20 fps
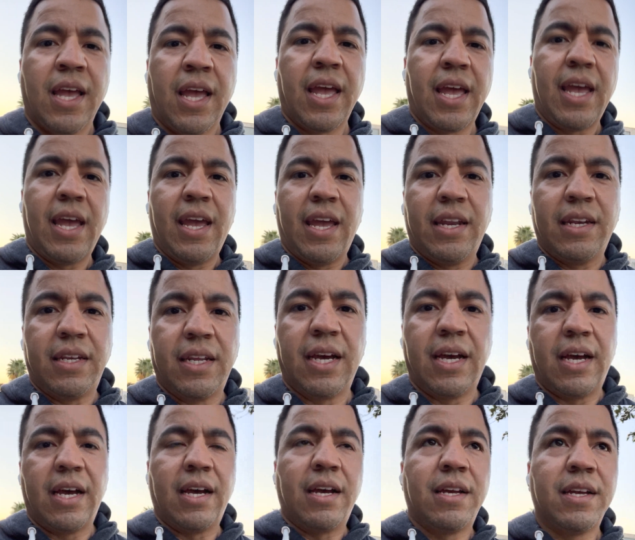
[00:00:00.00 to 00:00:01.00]
and
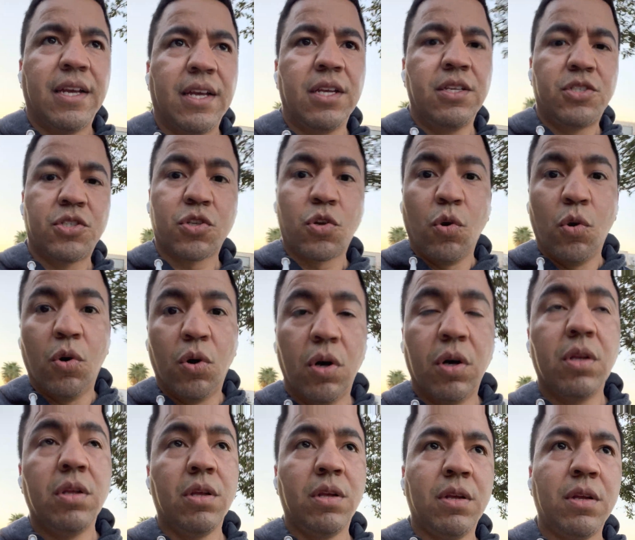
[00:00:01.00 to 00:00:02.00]
school,